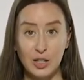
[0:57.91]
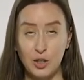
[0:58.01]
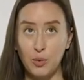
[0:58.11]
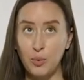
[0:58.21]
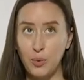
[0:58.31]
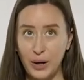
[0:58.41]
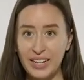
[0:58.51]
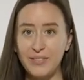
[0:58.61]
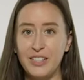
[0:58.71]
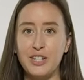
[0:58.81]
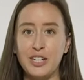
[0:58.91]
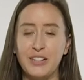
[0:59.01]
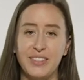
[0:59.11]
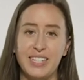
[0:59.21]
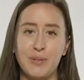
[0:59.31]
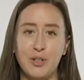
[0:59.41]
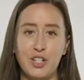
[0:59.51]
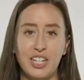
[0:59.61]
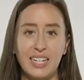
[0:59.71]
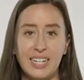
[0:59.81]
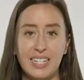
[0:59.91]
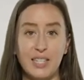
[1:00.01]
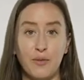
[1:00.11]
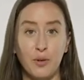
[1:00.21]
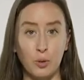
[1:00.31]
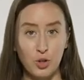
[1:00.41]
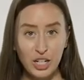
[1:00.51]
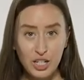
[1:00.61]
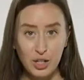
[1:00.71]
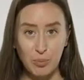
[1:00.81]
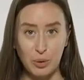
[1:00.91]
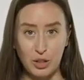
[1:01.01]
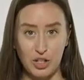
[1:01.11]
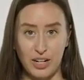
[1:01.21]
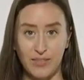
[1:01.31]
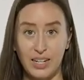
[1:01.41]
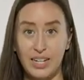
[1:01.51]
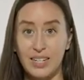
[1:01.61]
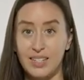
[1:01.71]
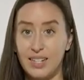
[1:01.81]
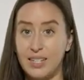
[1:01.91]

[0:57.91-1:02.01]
the great feature of this machine is the filtration portion of it is